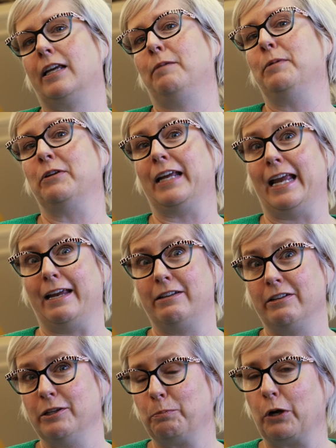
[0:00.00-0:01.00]

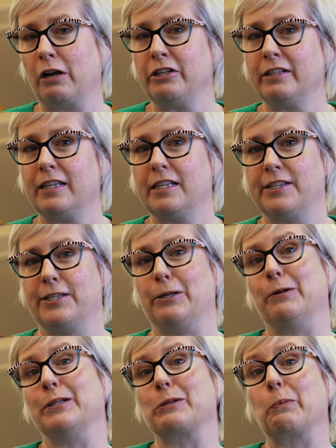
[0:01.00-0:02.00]
communications project that the
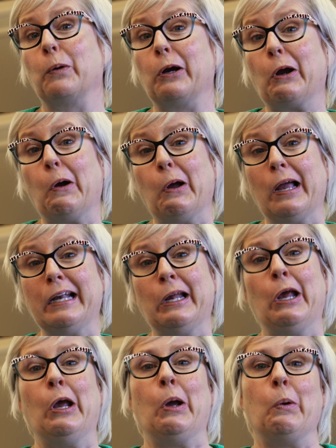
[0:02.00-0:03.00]
students work on
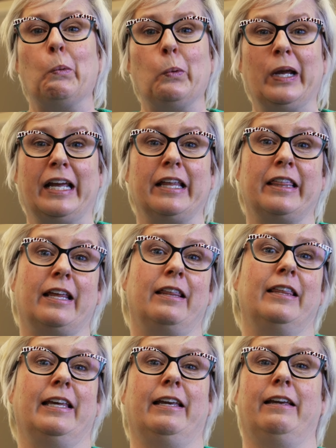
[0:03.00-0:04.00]
with
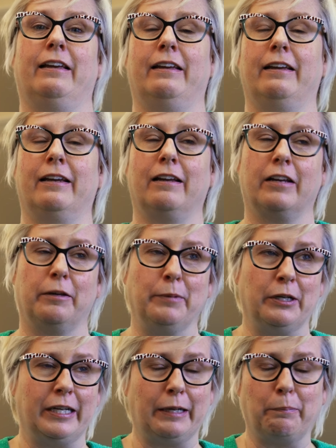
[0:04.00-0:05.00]
the
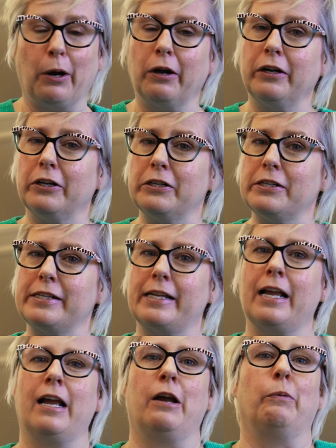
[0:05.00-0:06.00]
community partners.
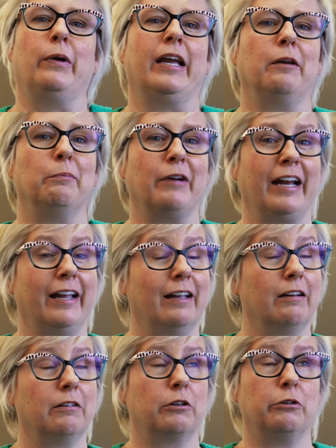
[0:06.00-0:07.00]
We
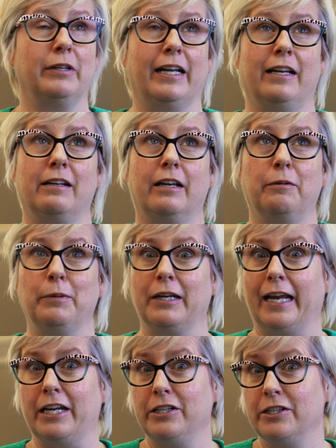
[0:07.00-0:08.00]
create
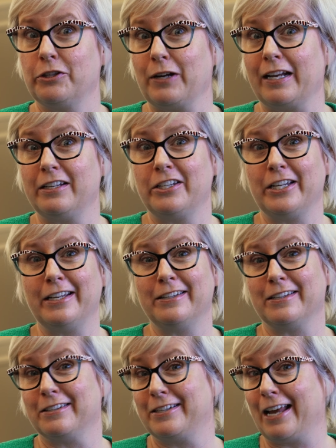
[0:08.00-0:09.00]
communication strategies
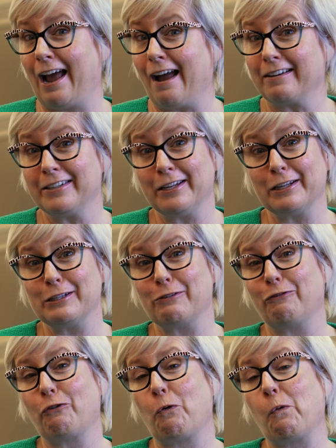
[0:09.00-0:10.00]
and tactics
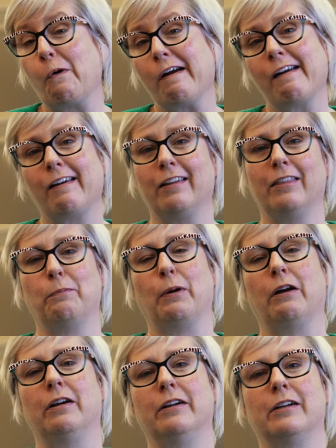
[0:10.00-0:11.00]
for the
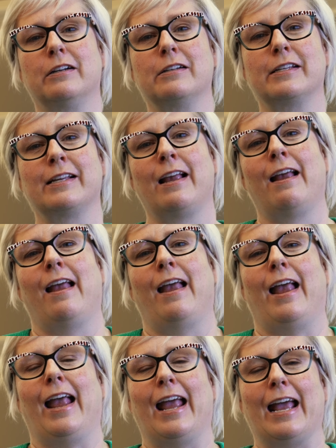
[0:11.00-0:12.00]
partners,
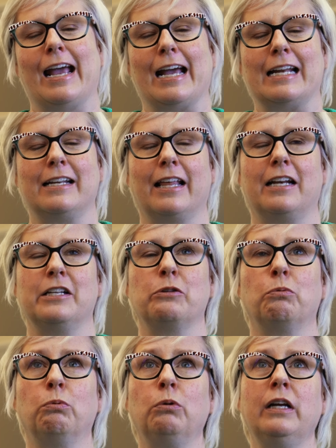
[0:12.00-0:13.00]
and that has
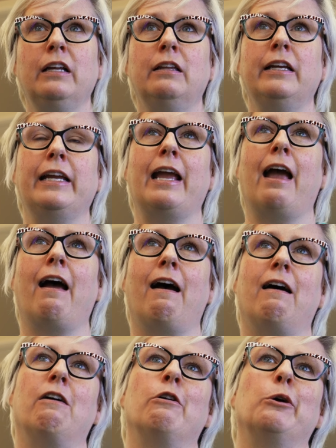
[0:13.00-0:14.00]
really
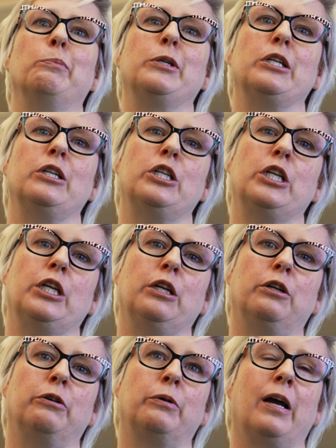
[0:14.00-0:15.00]
helped
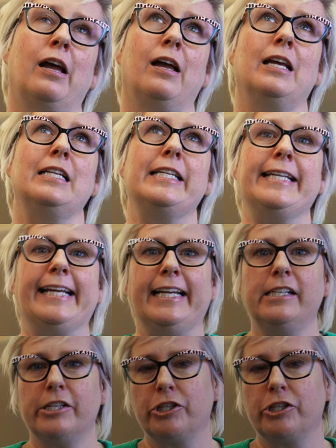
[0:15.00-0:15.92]
to teach